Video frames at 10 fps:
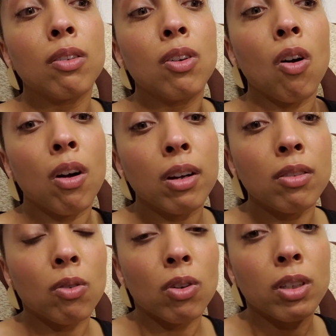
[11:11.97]
gone
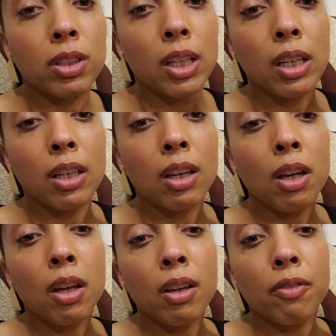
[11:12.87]
on the
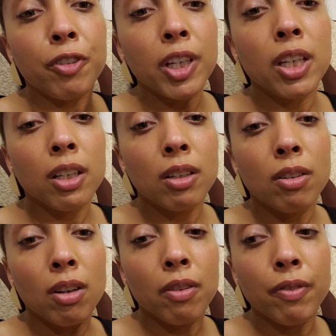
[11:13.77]
vegan,